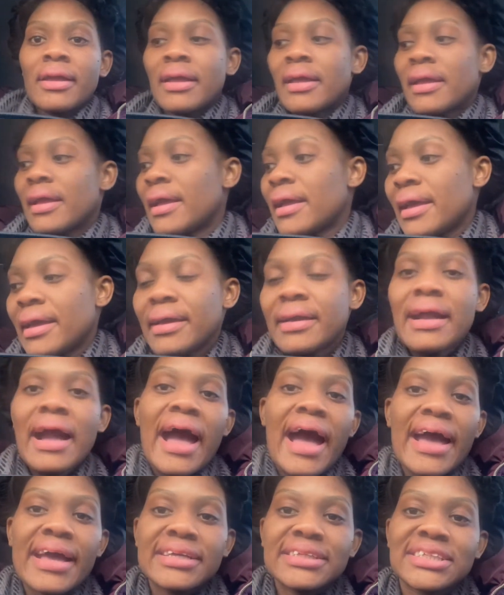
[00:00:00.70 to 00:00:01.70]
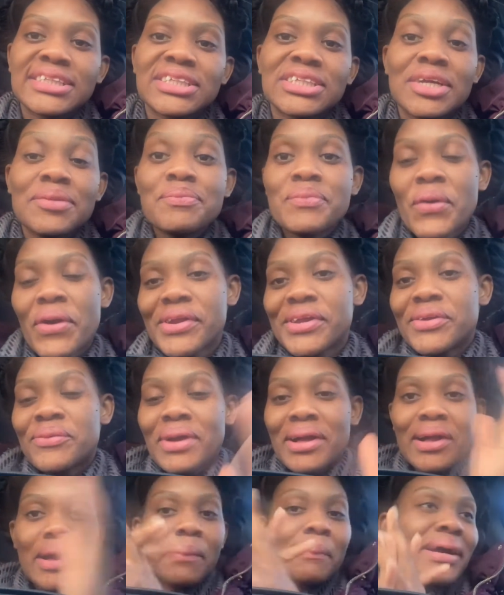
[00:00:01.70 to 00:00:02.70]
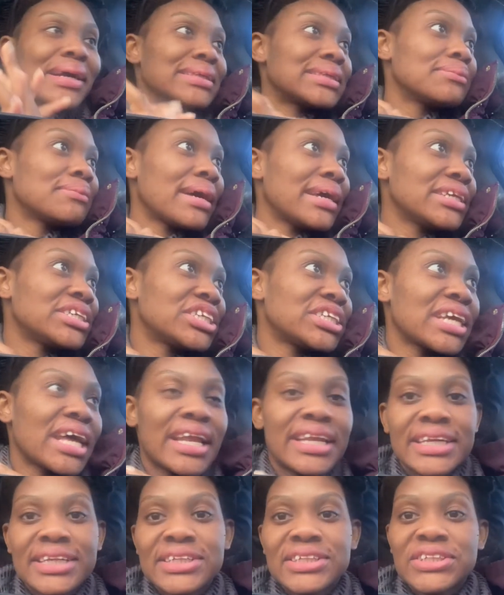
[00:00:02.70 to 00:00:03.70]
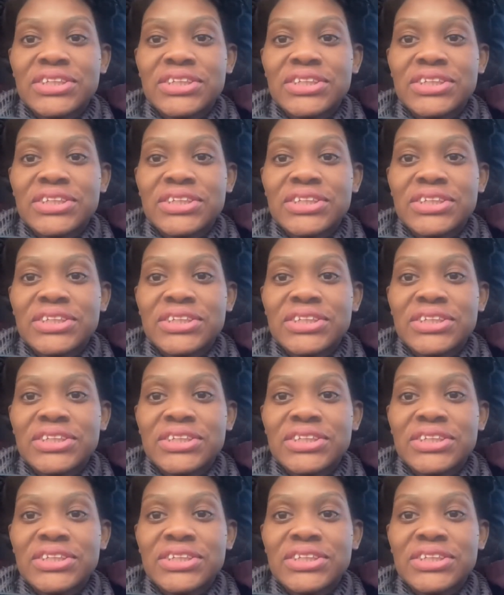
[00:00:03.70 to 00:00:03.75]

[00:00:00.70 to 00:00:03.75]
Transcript: Hey guys, good morning. Welcome back to my channel.